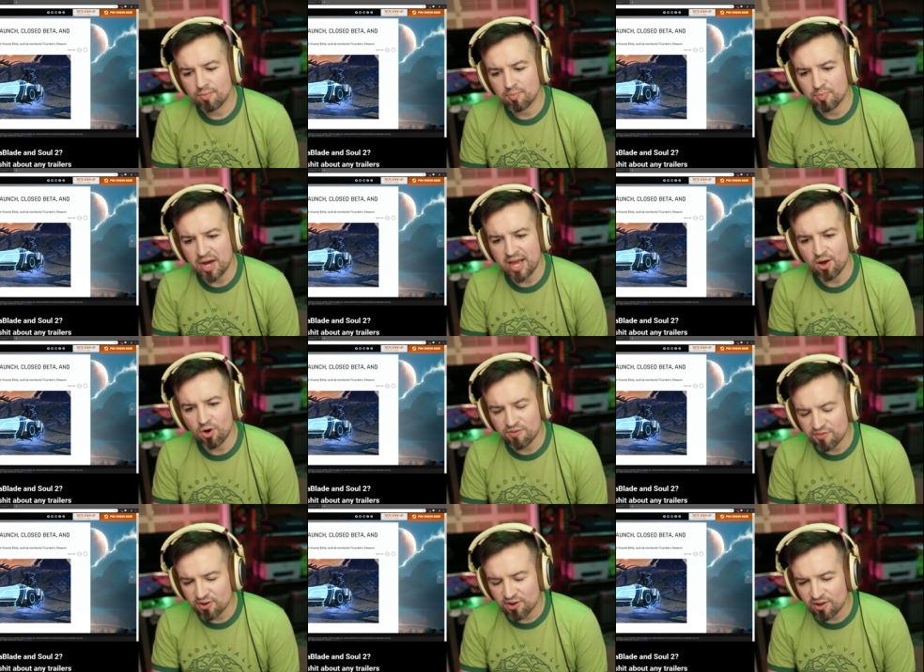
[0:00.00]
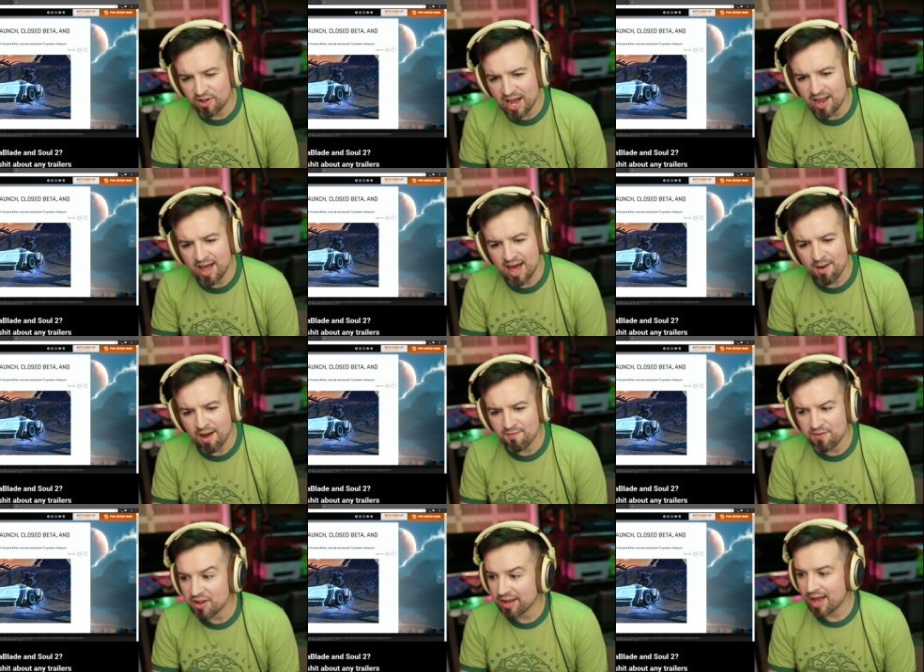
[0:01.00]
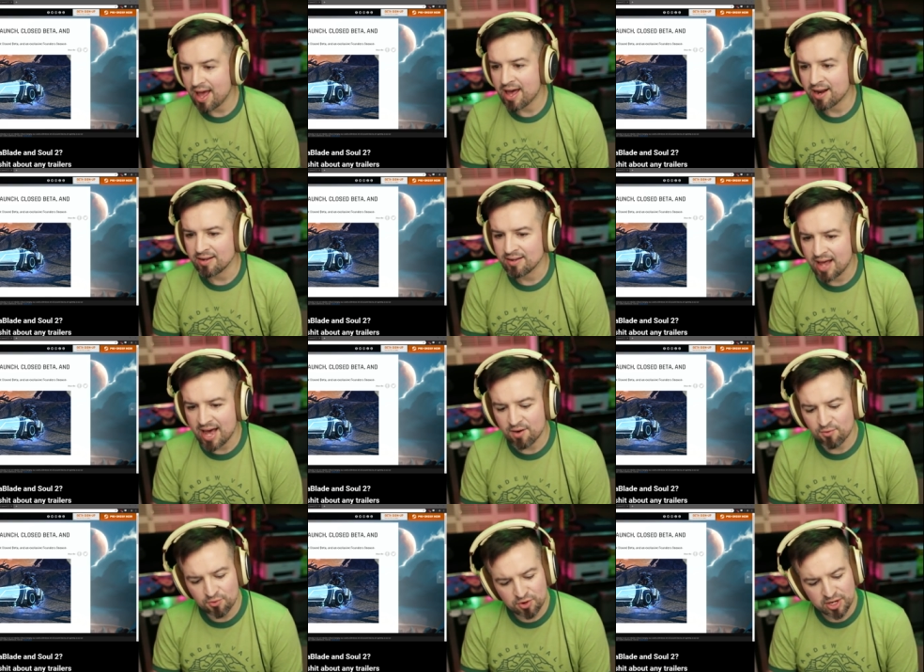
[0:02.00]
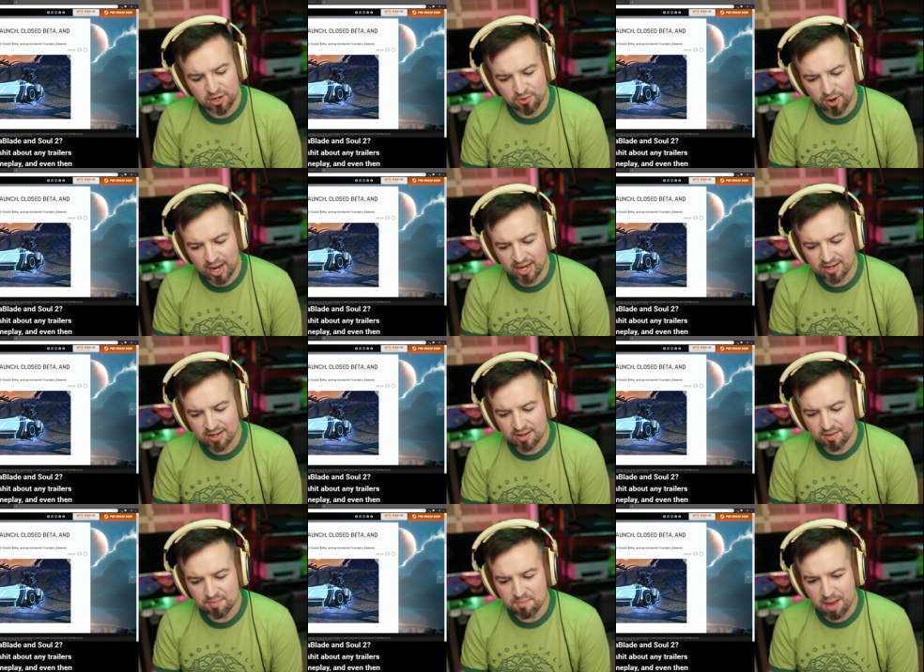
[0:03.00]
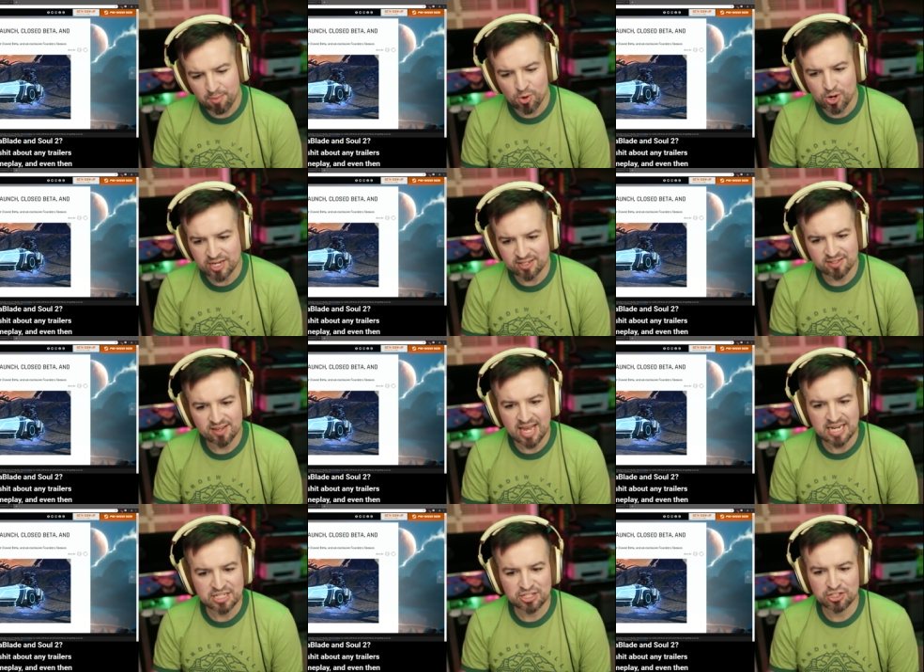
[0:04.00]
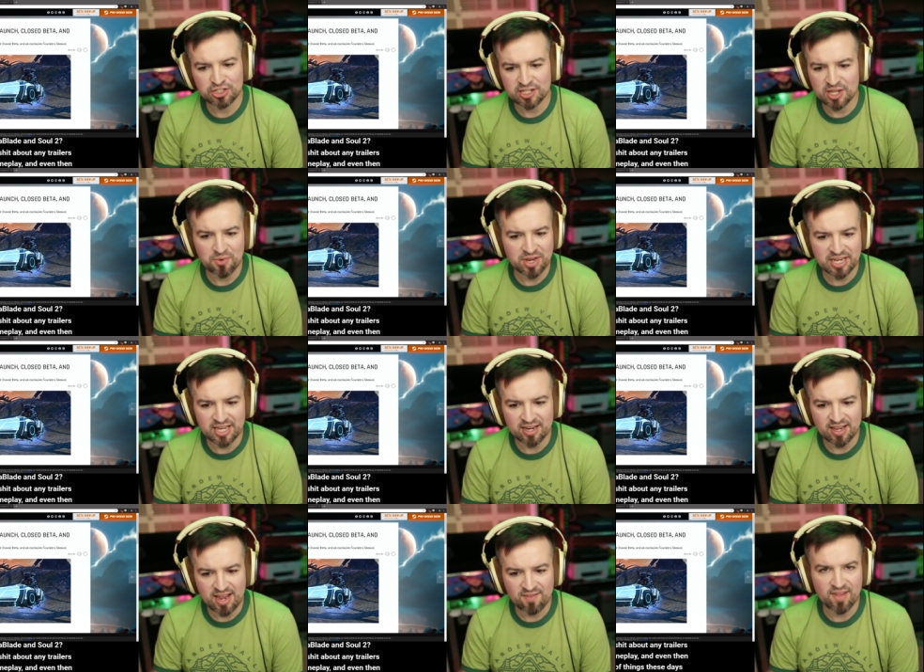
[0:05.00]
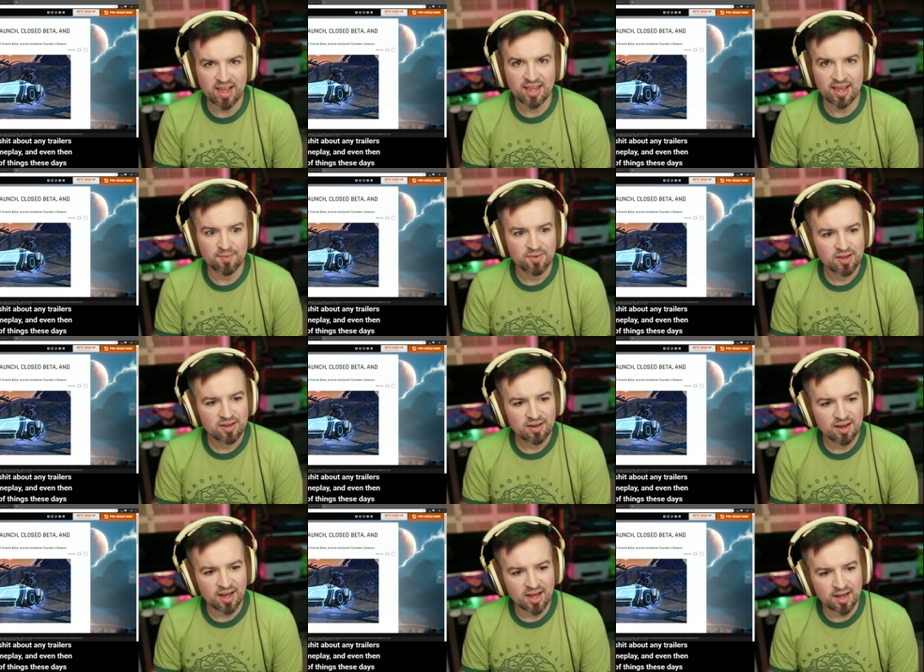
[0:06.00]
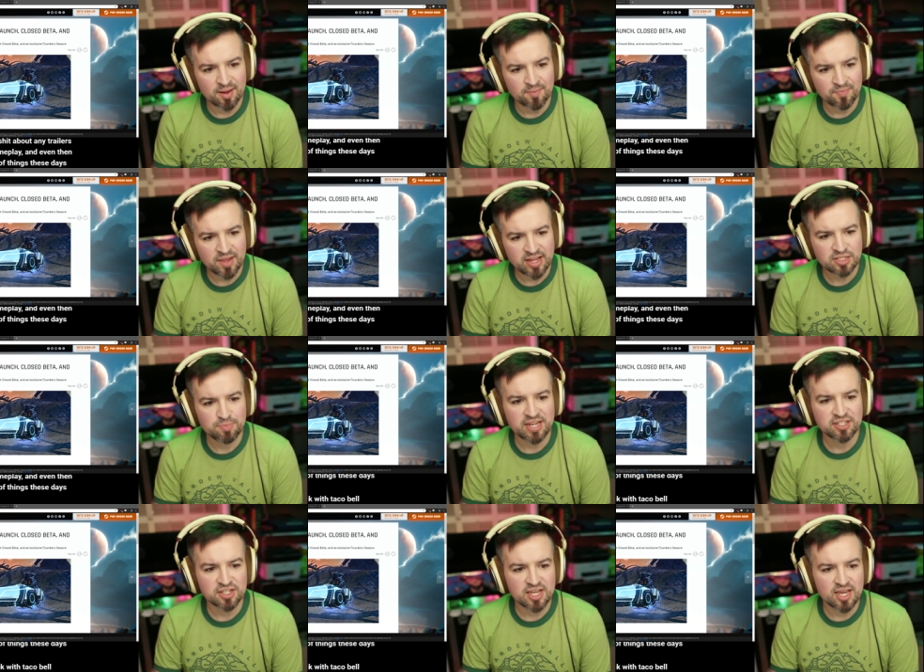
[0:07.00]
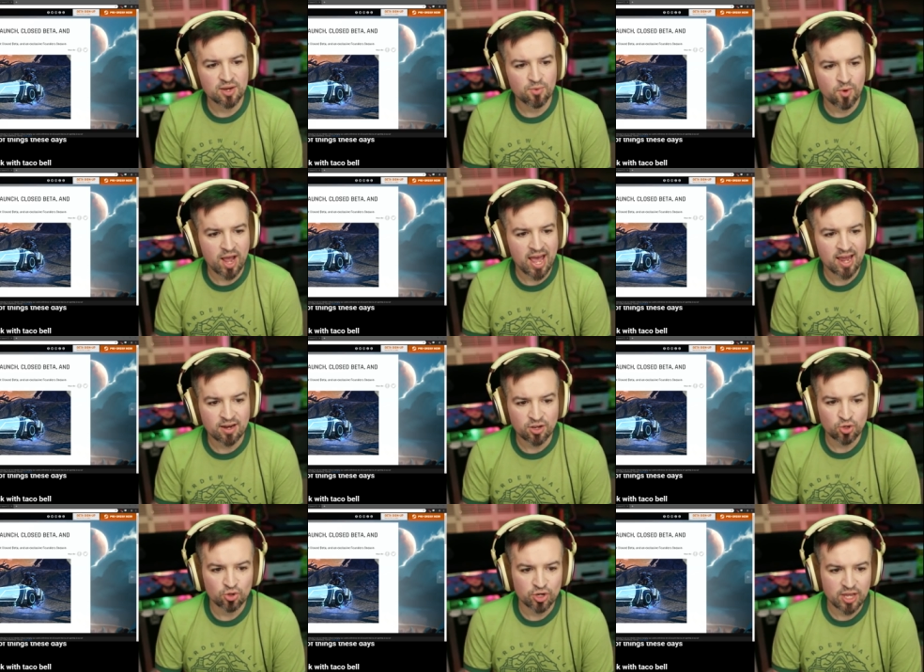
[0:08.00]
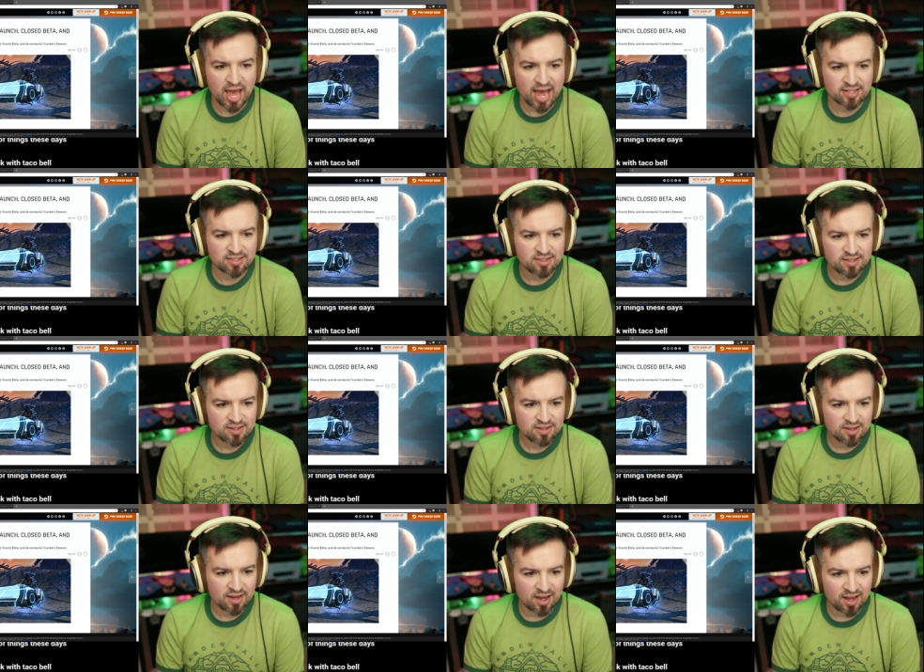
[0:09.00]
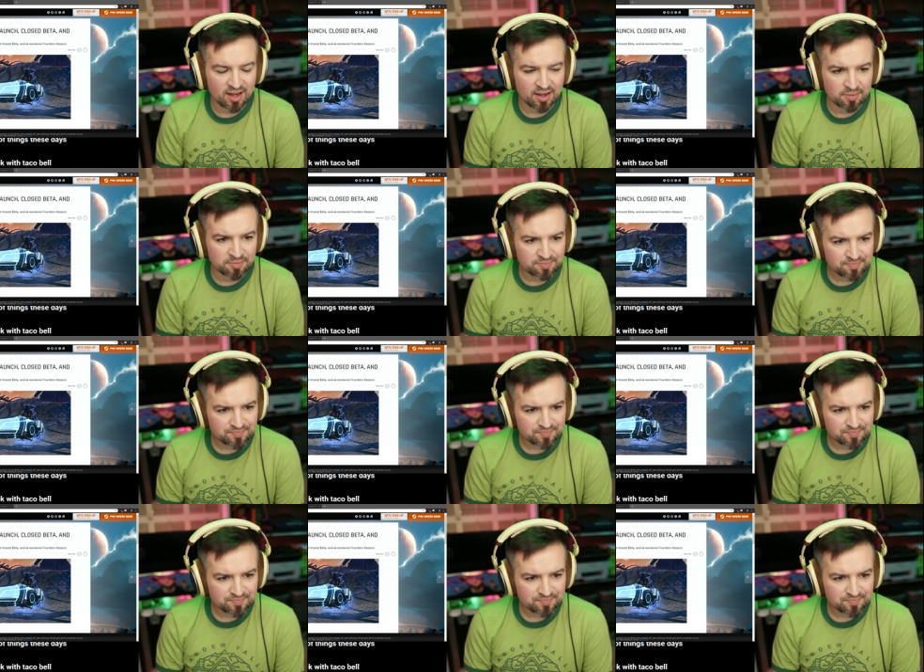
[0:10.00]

But overall, I feel like I had a lot of really great memories and just shit that we did in that game. Especially when you look at like